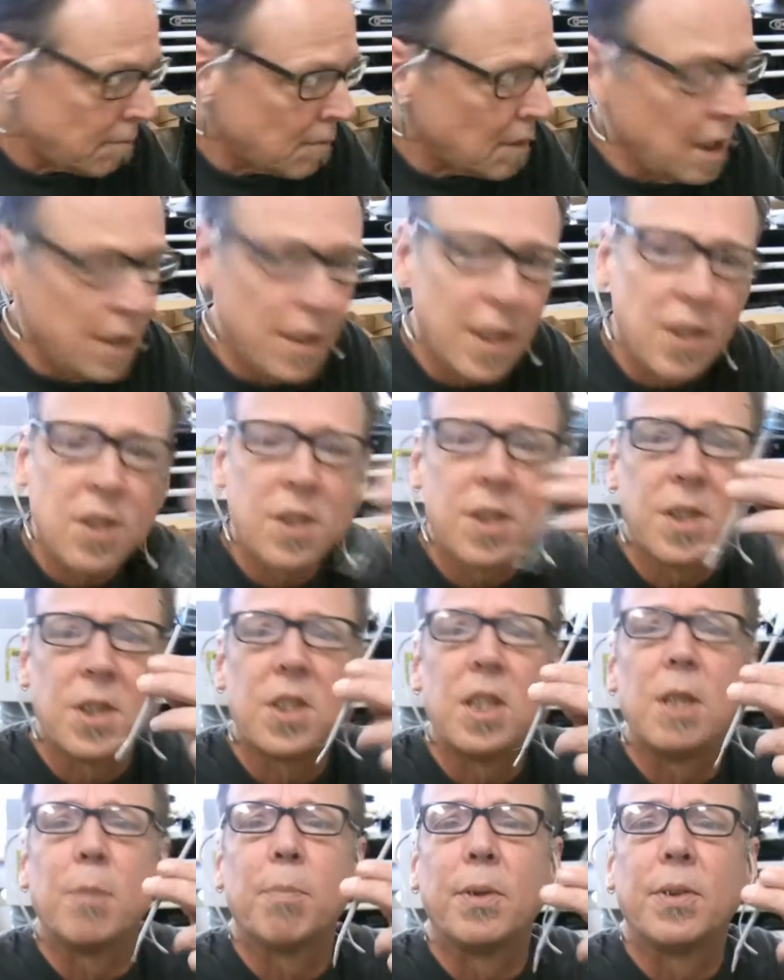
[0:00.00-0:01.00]
and this is the
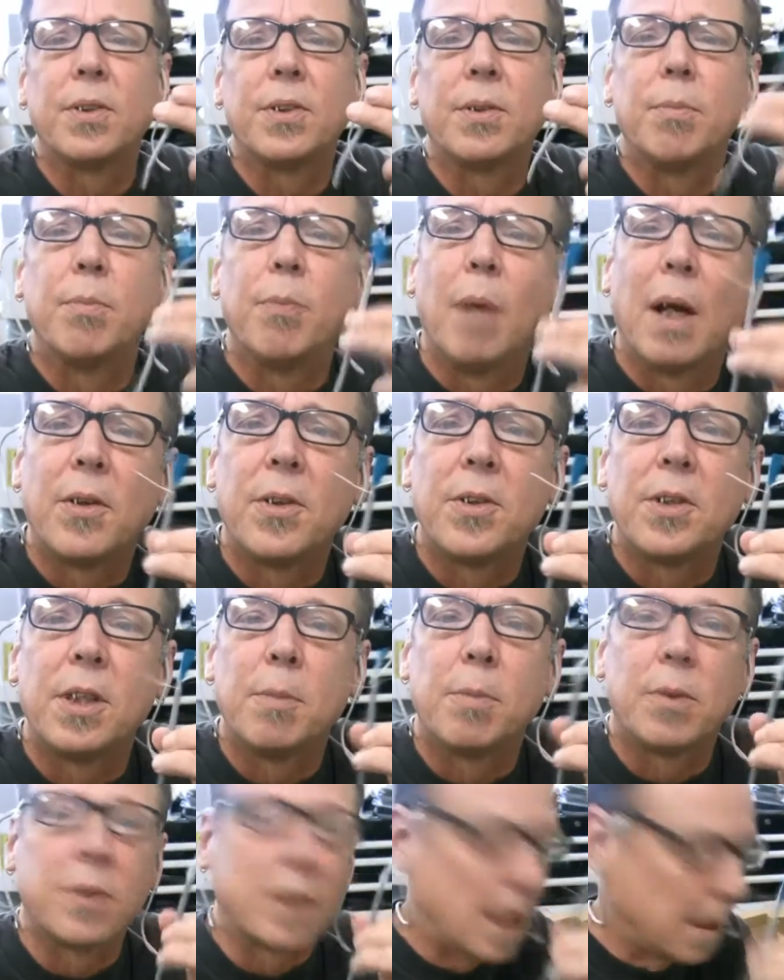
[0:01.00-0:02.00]
cheapest, about the
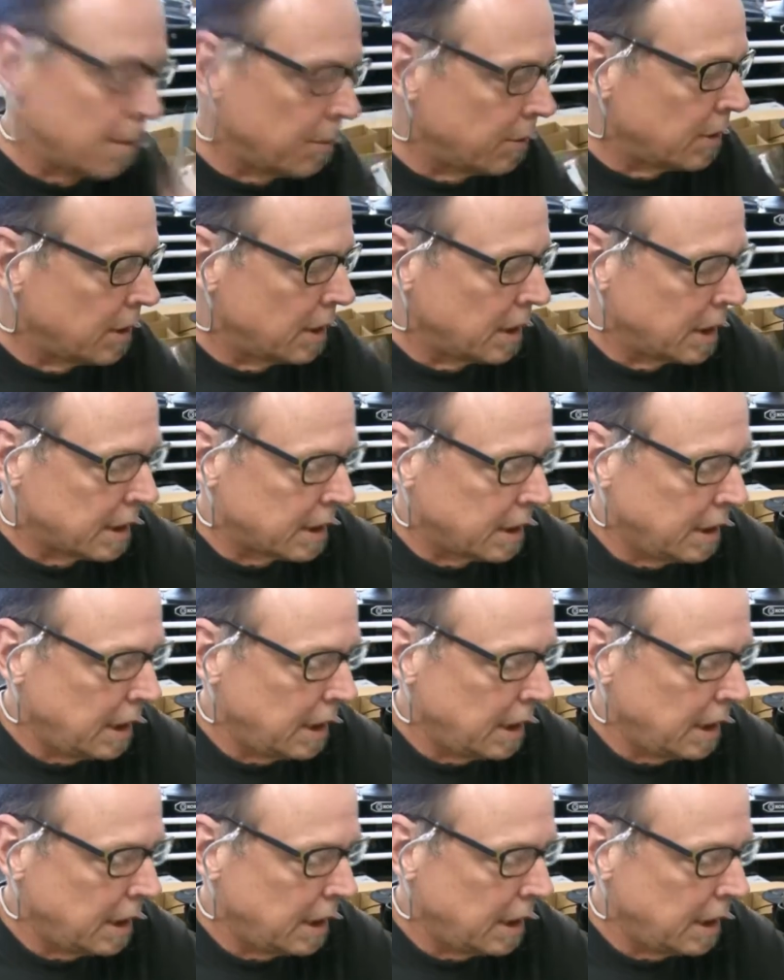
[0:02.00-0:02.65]
cheapest cable you can get.